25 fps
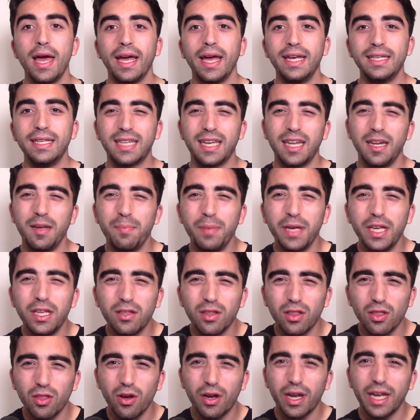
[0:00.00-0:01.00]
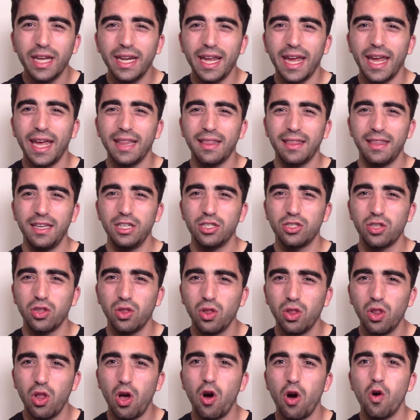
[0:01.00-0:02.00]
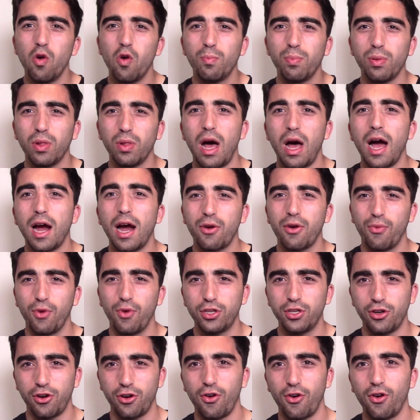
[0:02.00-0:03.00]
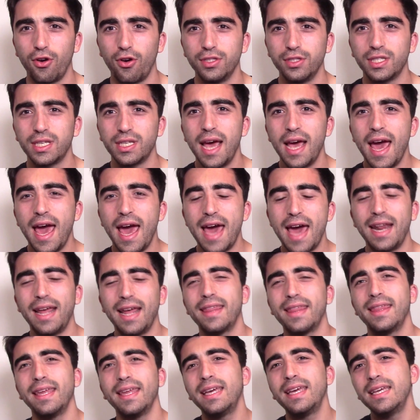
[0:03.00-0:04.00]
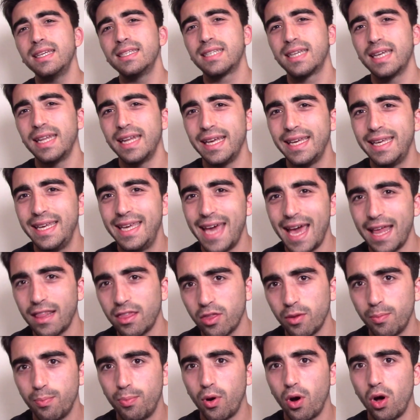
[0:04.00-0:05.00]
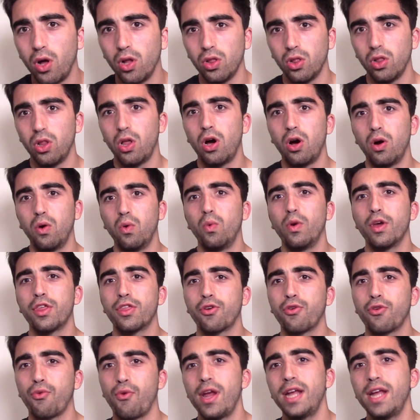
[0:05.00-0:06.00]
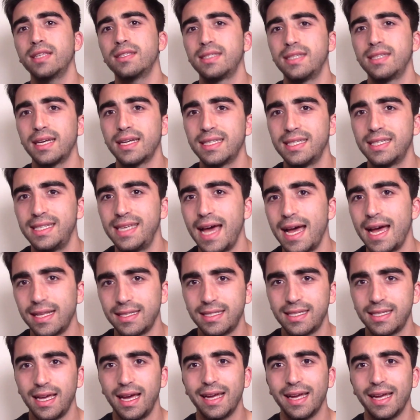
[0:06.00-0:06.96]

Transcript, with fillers: He's going to be looking to hit these low block returns, and I think he's going to get the ball low with great success